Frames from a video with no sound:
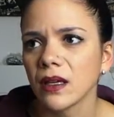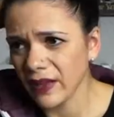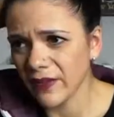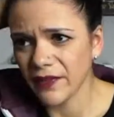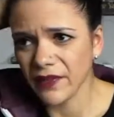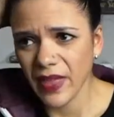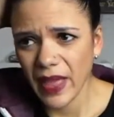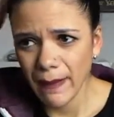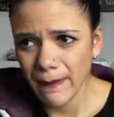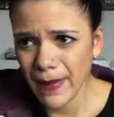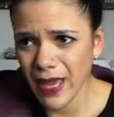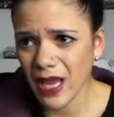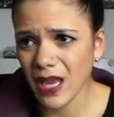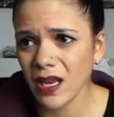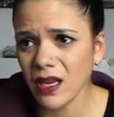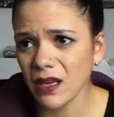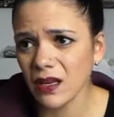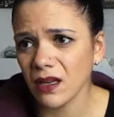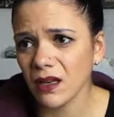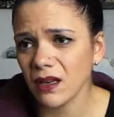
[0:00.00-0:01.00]
If they
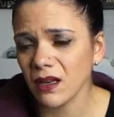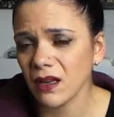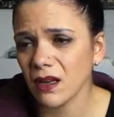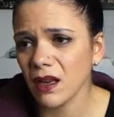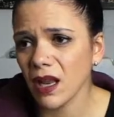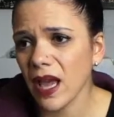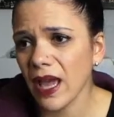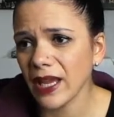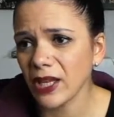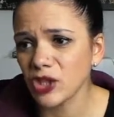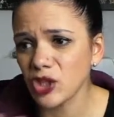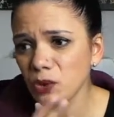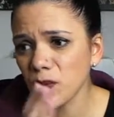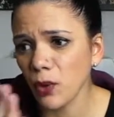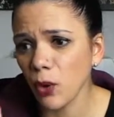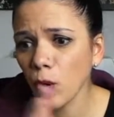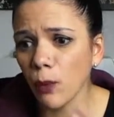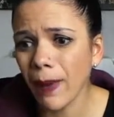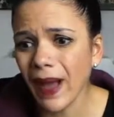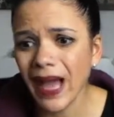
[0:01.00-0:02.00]
mean like
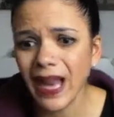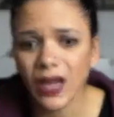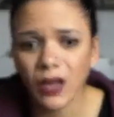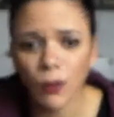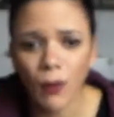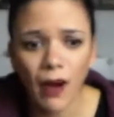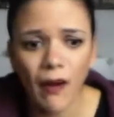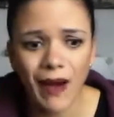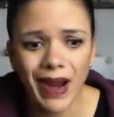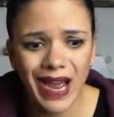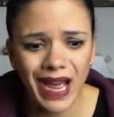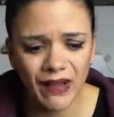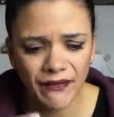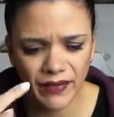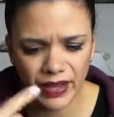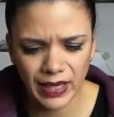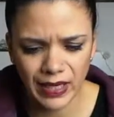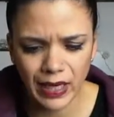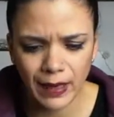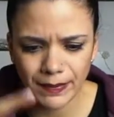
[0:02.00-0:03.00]
do-it-all palette where I have
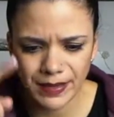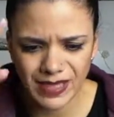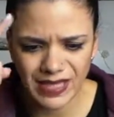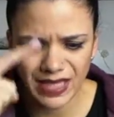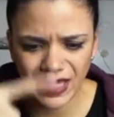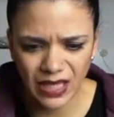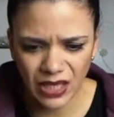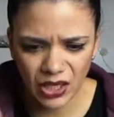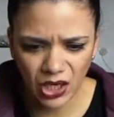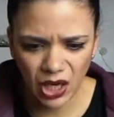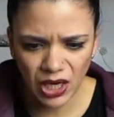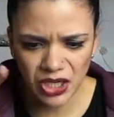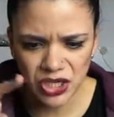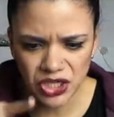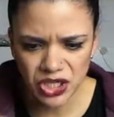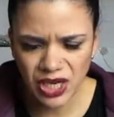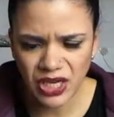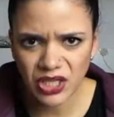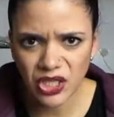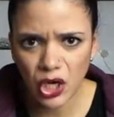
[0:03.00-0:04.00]
a lipstick, an
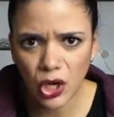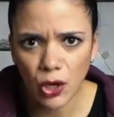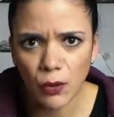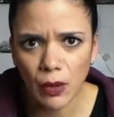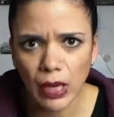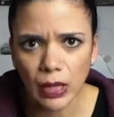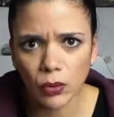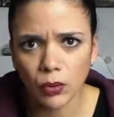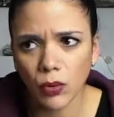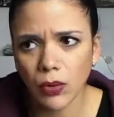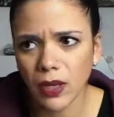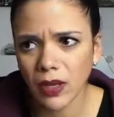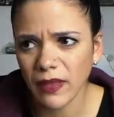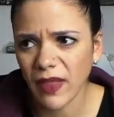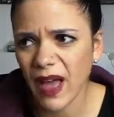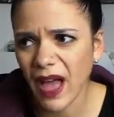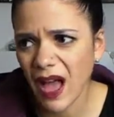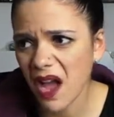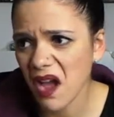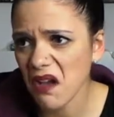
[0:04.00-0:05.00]
eyeshadow and all of
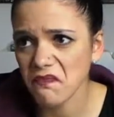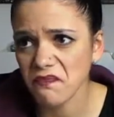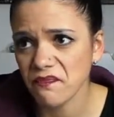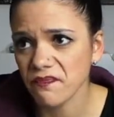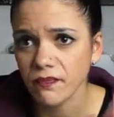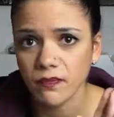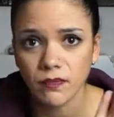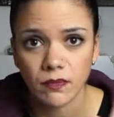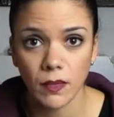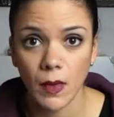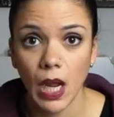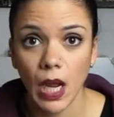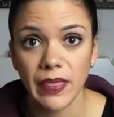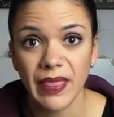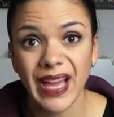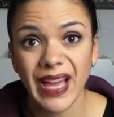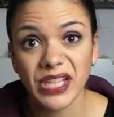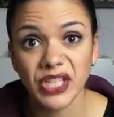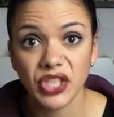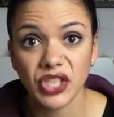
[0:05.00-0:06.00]
that,
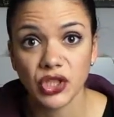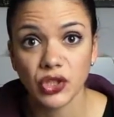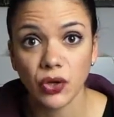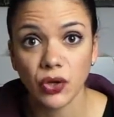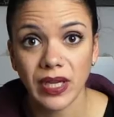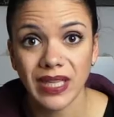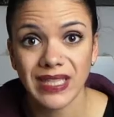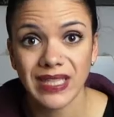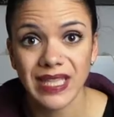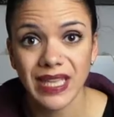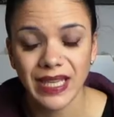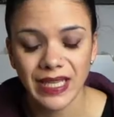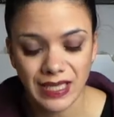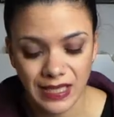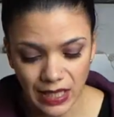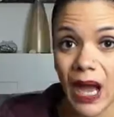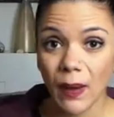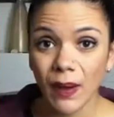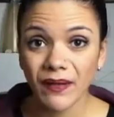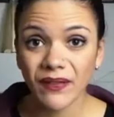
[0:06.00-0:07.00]
that does not
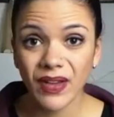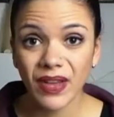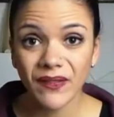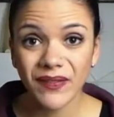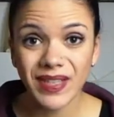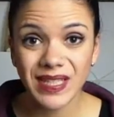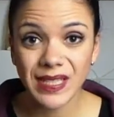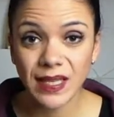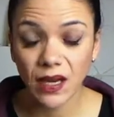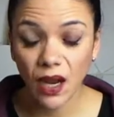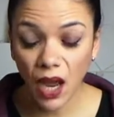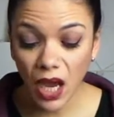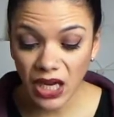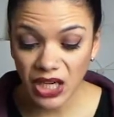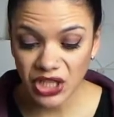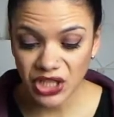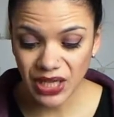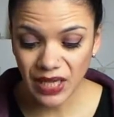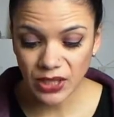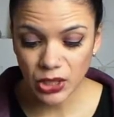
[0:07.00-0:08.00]
exist. However, if it's an
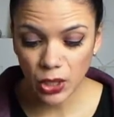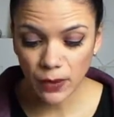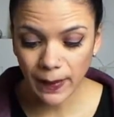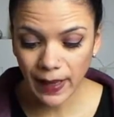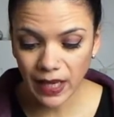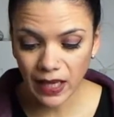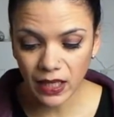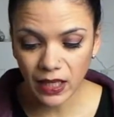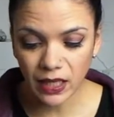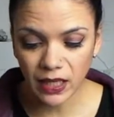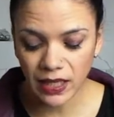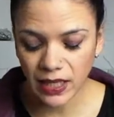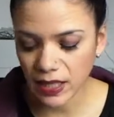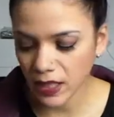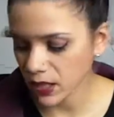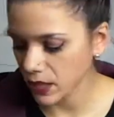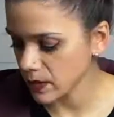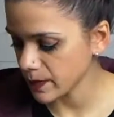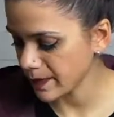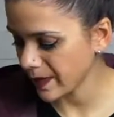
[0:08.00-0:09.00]
eyeshadow palette,
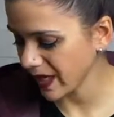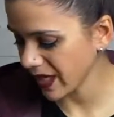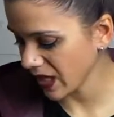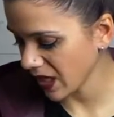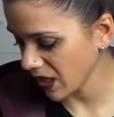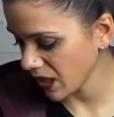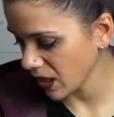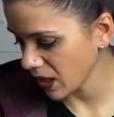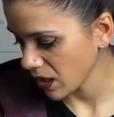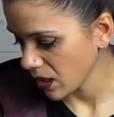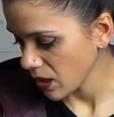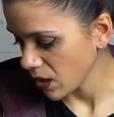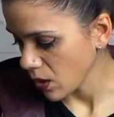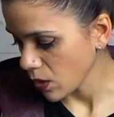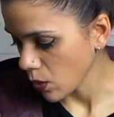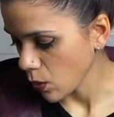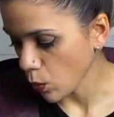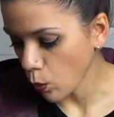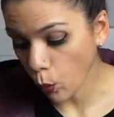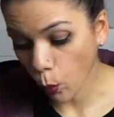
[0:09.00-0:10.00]
it'd be
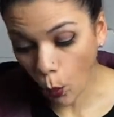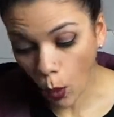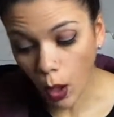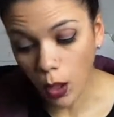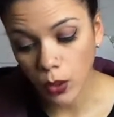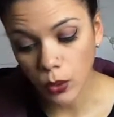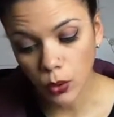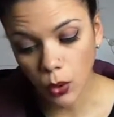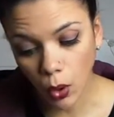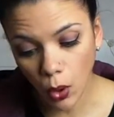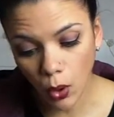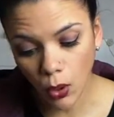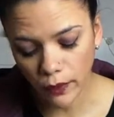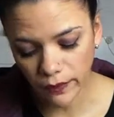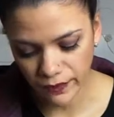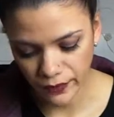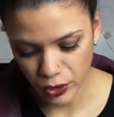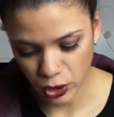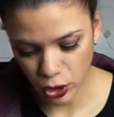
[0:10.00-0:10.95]
one of